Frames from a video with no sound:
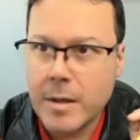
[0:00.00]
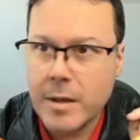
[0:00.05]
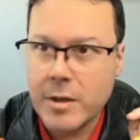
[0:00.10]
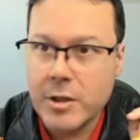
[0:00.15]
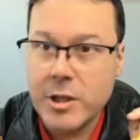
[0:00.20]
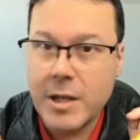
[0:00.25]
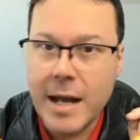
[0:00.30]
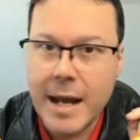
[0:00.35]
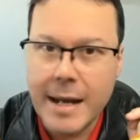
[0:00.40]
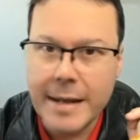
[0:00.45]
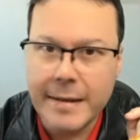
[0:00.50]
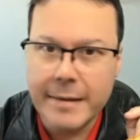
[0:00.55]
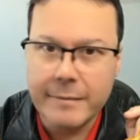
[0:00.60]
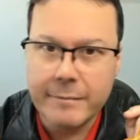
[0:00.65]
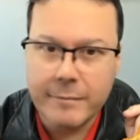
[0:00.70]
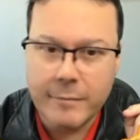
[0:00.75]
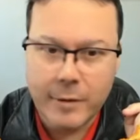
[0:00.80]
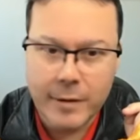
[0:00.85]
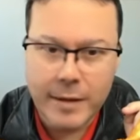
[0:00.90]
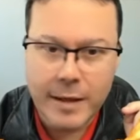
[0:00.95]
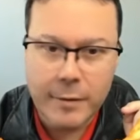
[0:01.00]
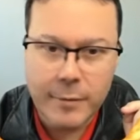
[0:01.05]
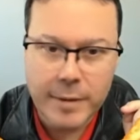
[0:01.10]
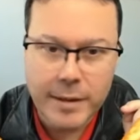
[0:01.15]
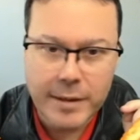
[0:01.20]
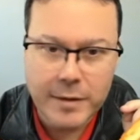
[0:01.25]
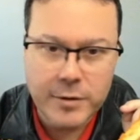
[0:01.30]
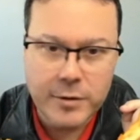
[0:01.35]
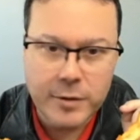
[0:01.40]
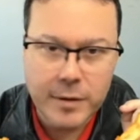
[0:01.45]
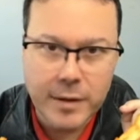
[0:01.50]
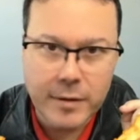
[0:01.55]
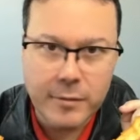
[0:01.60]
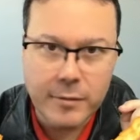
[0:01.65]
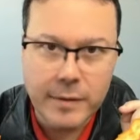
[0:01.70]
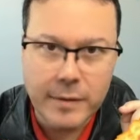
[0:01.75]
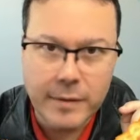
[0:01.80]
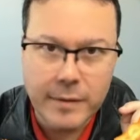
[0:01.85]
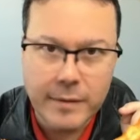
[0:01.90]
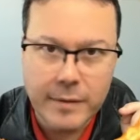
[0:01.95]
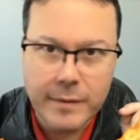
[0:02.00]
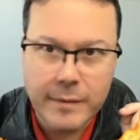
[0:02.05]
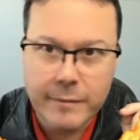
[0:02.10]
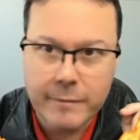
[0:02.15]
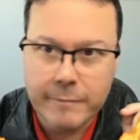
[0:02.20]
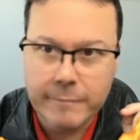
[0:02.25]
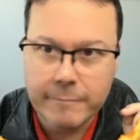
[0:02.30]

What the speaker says: Giada. Okay, we need to kill this.